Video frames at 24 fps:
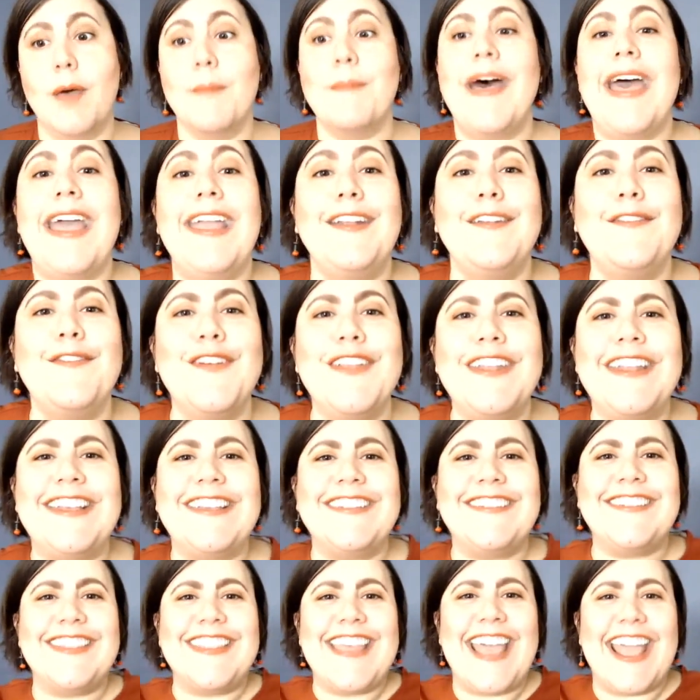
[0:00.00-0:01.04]

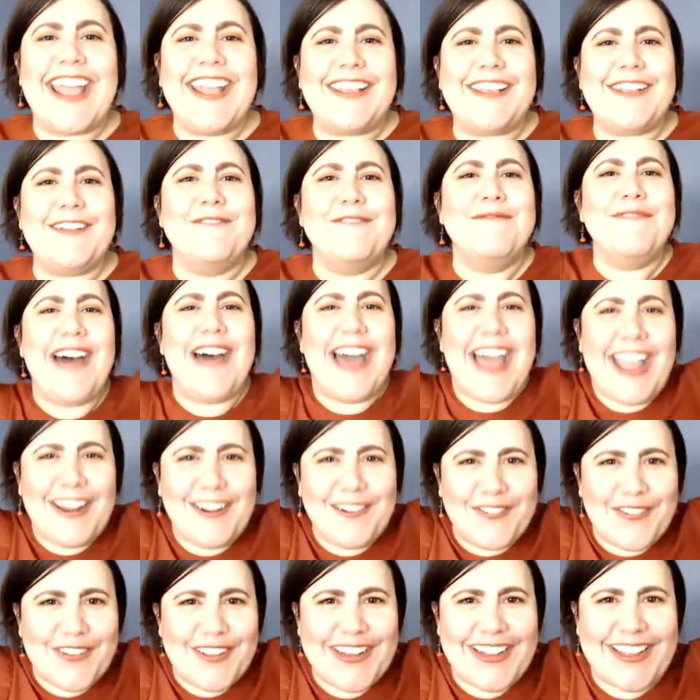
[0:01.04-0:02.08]
Mindfulness. Thank you.
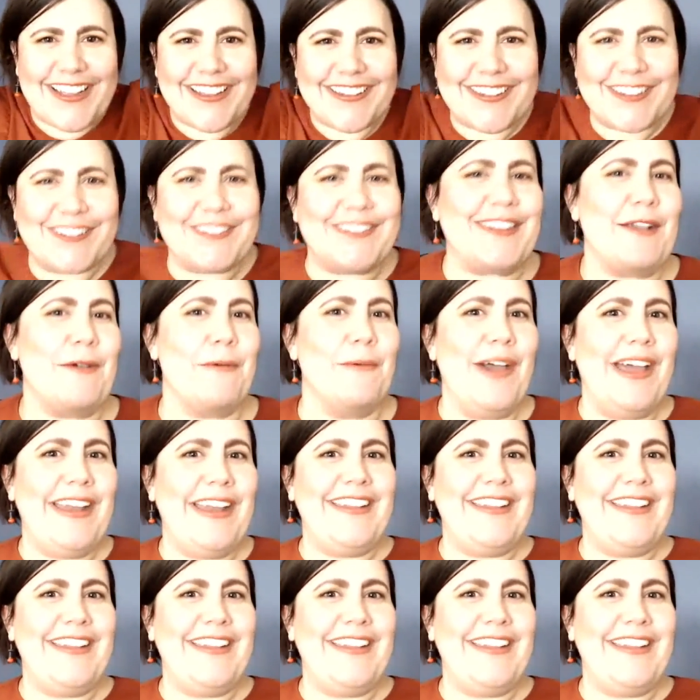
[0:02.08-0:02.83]
Mindfulness. I was like, what